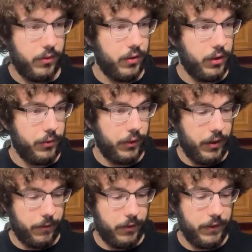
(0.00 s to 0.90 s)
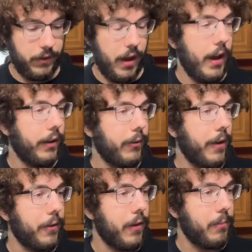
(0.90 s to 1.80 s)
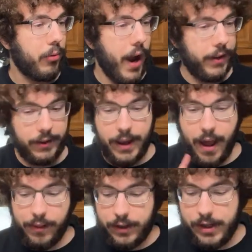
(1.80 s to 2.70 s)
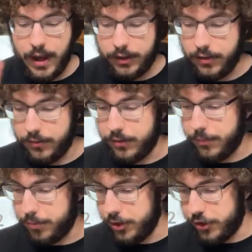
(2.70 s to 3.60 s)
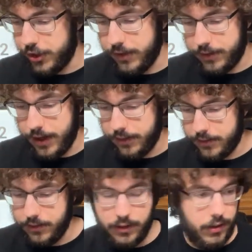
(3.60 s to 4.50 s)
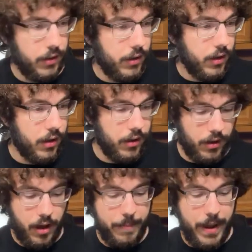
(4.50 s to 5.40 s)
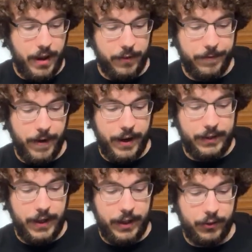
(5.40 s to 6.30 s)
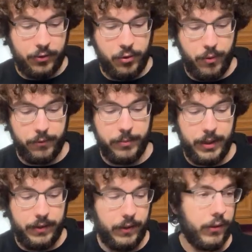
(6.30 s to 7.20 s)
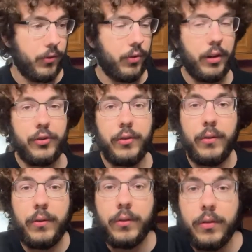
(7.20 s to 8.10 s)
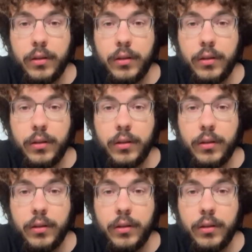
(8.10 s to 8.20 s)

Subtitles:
They're using it for design rather than practicality. I can appreciate that. A man of fine taste, whoever made these instructions.